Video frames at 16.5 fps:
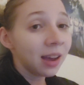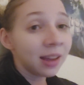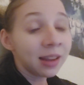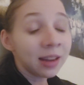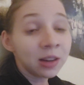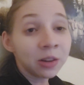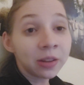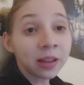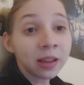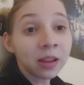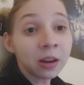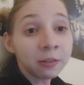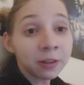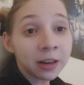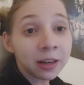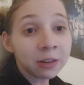And I know that a
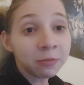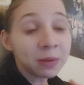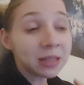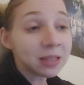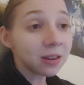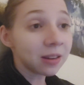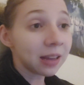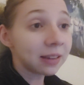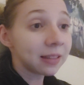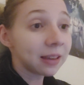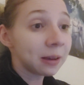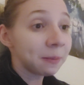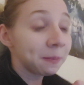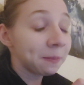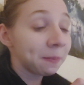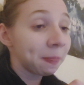lot of INFPs are like
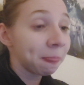that.